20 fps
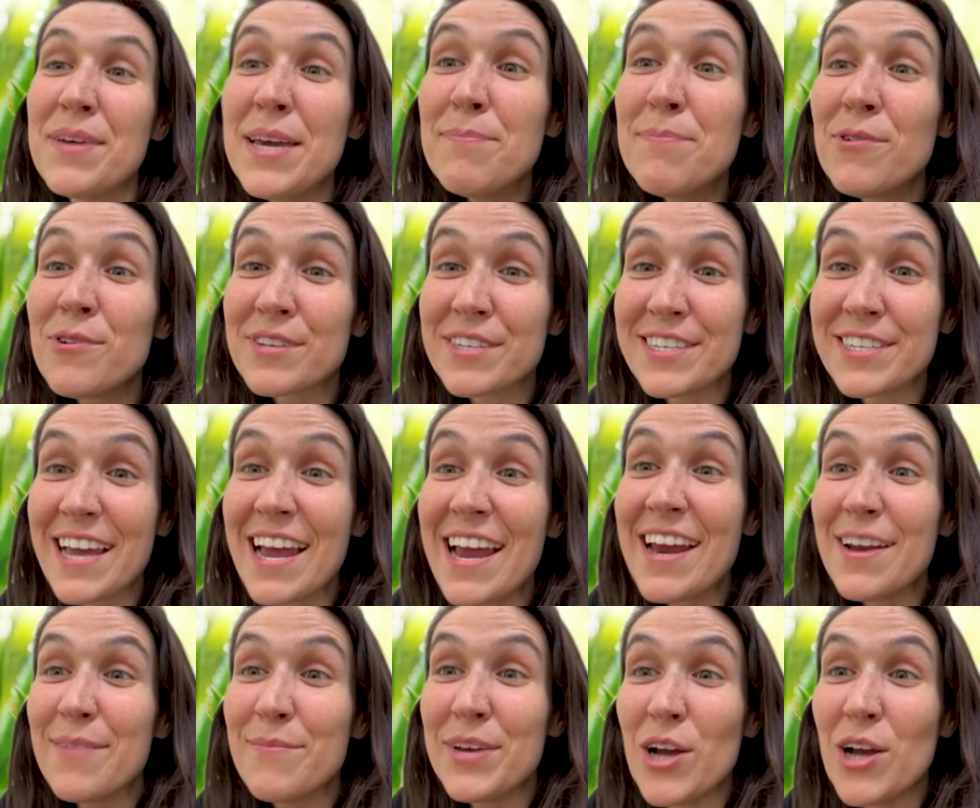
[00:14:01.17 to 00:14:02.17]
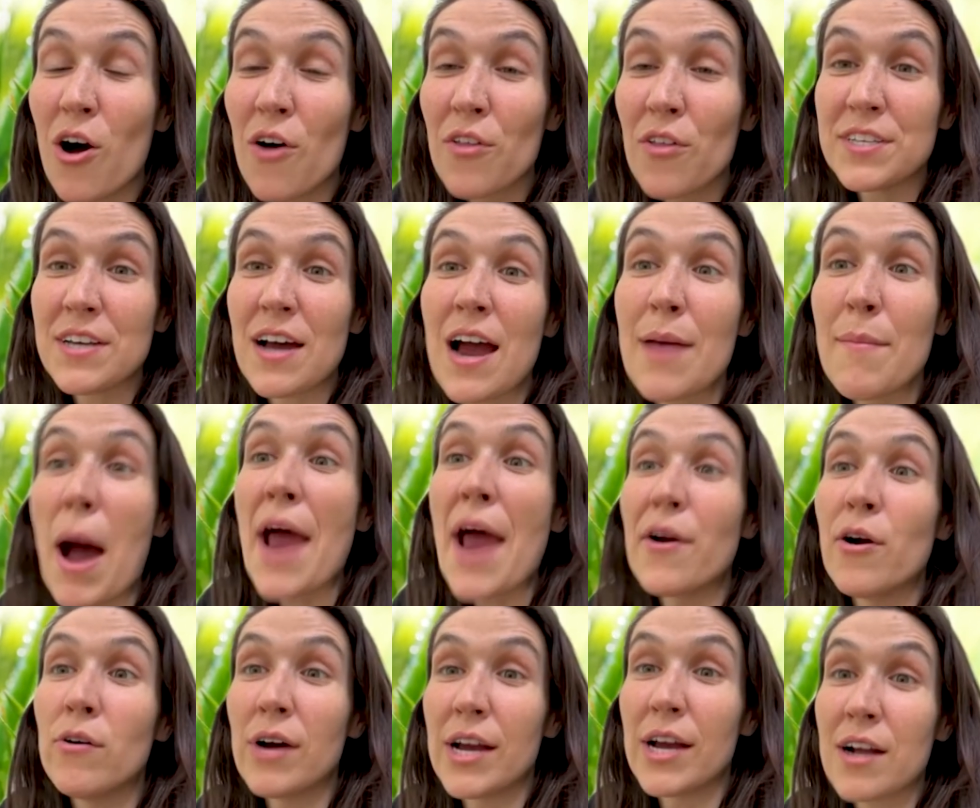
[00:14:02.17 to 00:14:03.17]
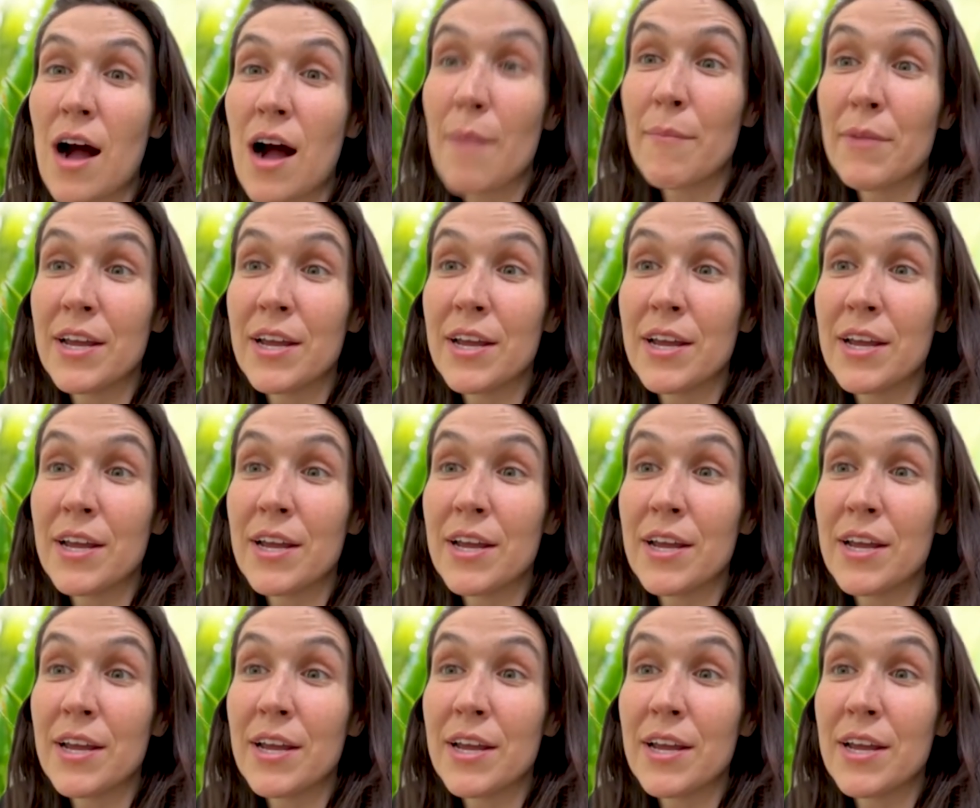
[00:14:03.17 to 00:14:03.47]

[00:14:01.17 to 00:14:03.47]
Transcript: People say to me all the time, "I don't like